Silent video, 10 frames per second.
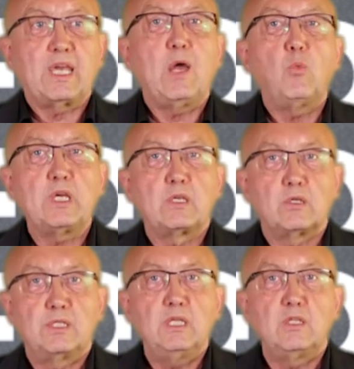Can we
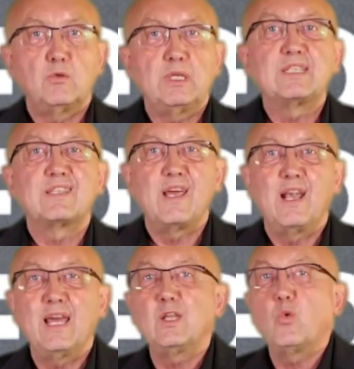continue? Is there
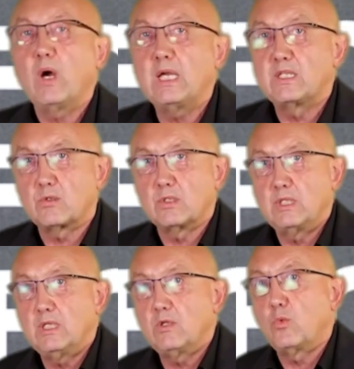any way to
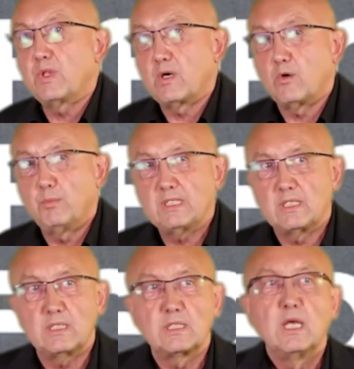continue with our
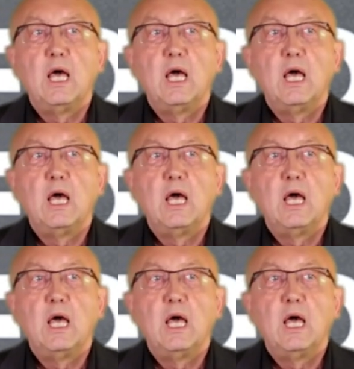business?